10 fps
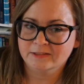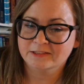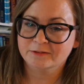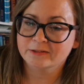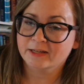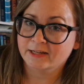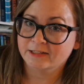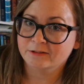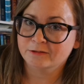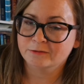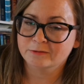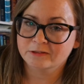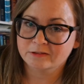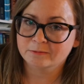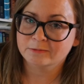it's okay to do a
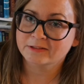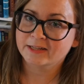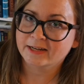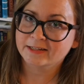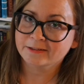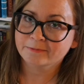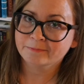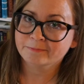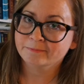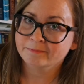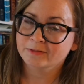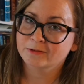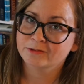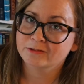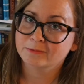double tag
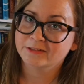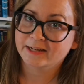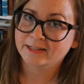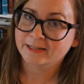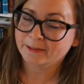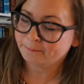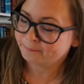or double tagging.